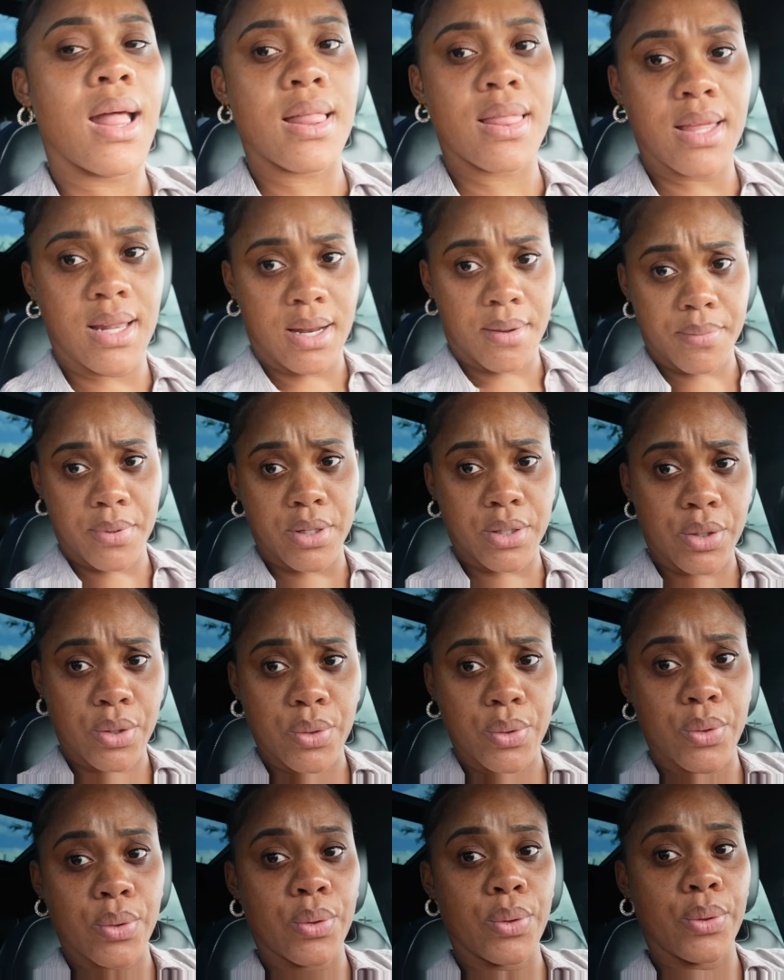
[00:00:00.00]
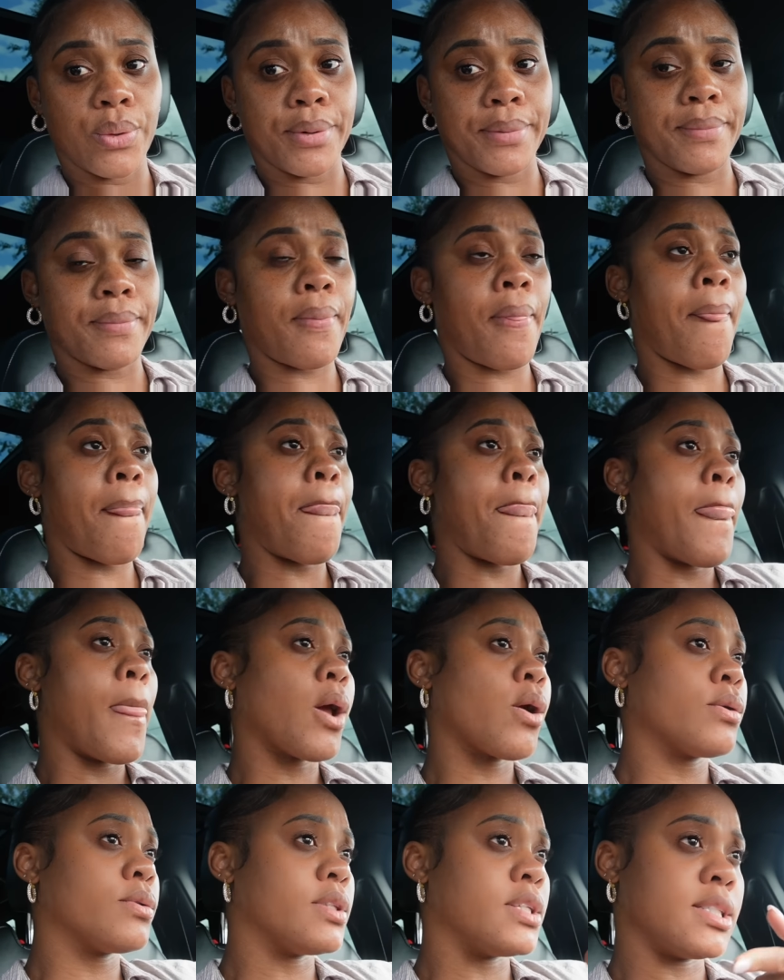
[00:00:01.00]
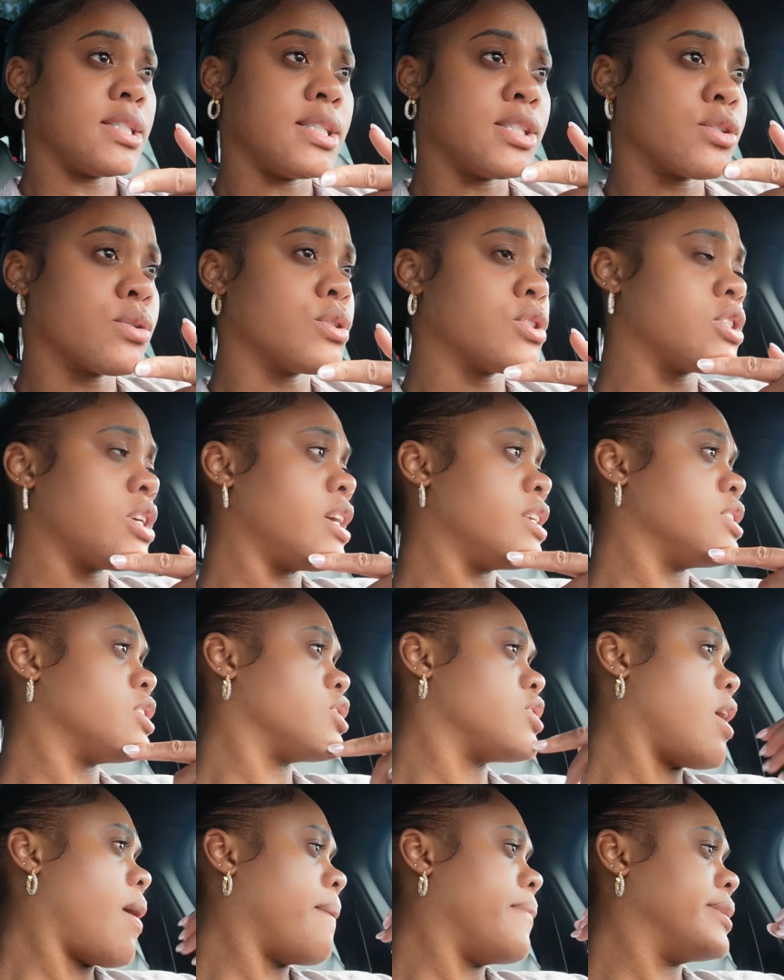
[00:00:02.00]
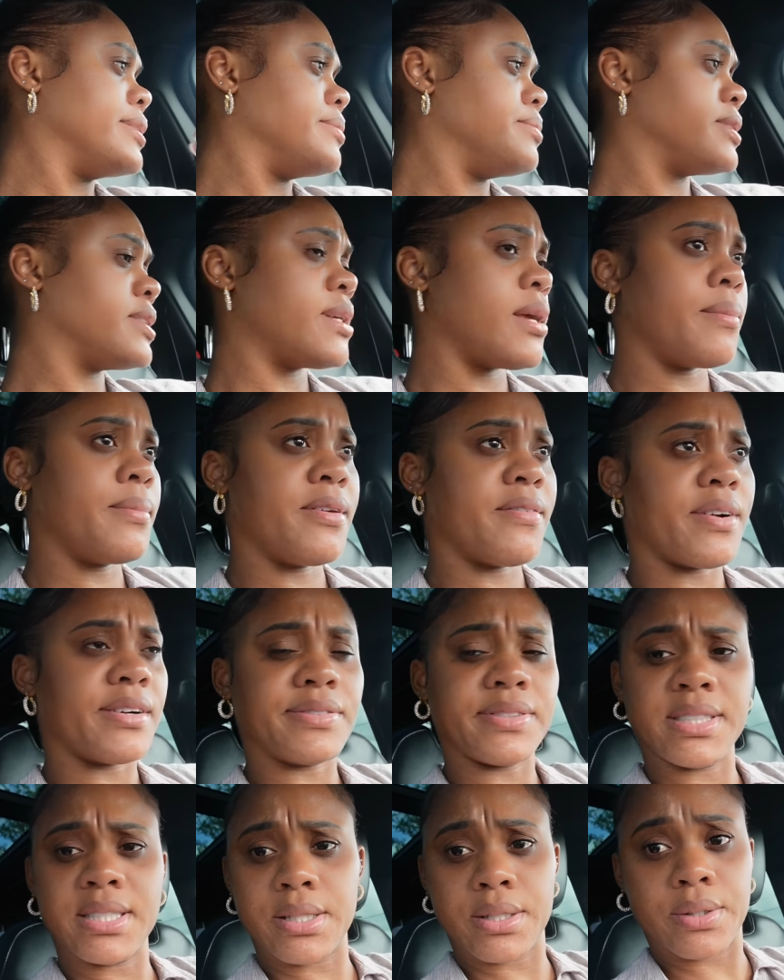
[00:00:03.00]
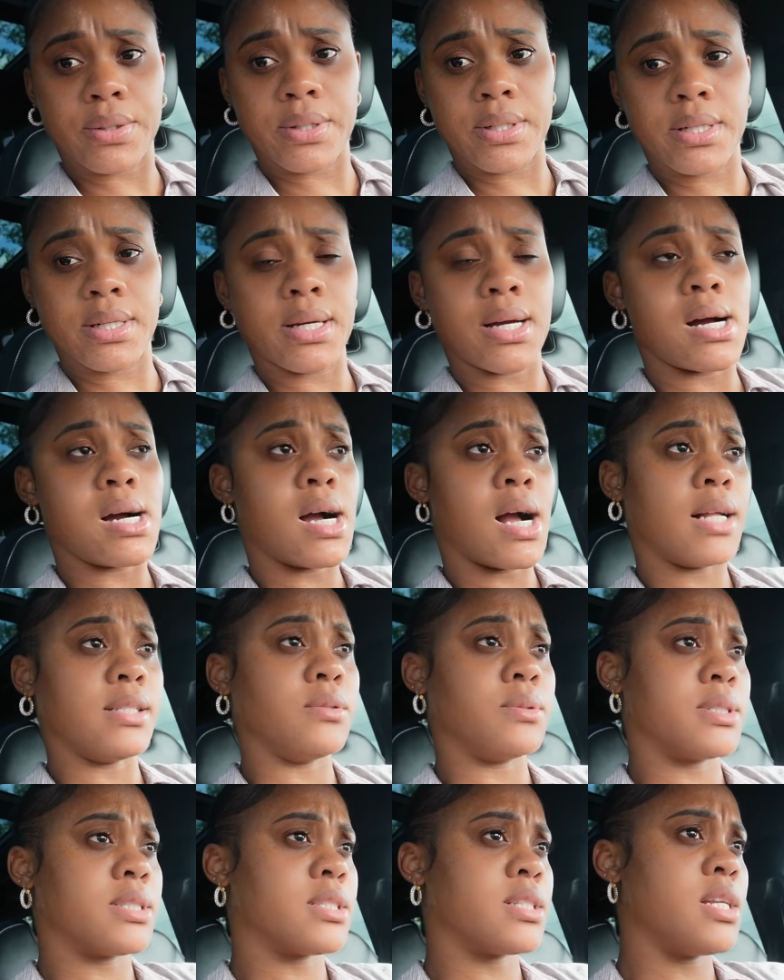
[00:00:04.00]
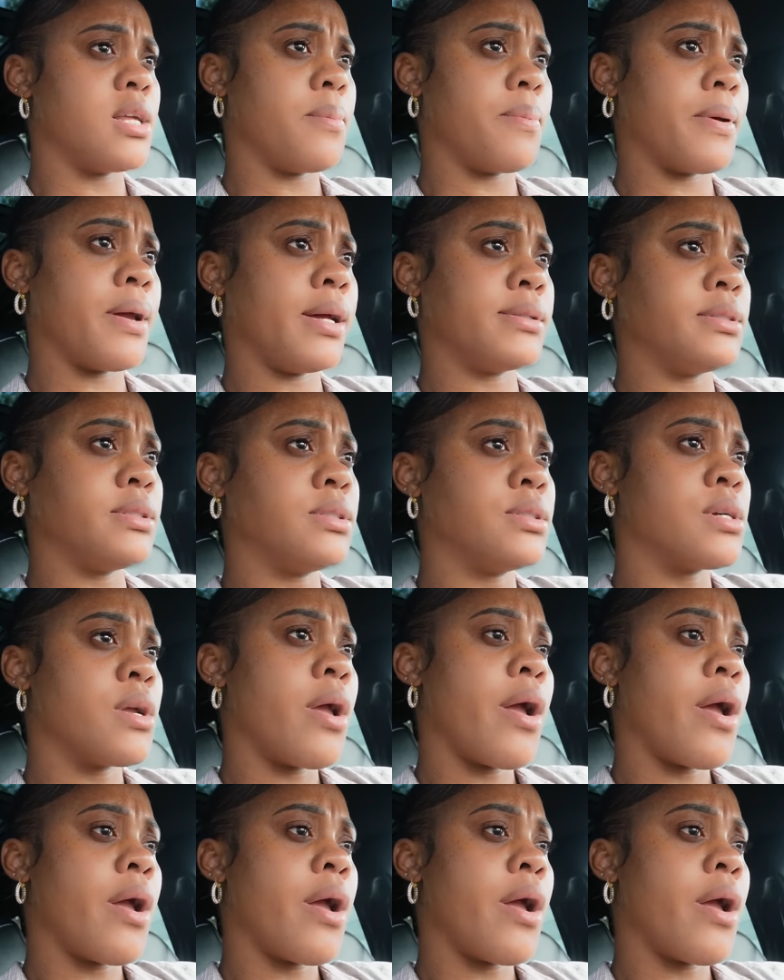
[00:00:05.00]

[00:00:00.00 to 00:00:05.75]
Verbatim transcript: then i'm gonna go home this is Kushane's job but him say never feel good and he was sleeping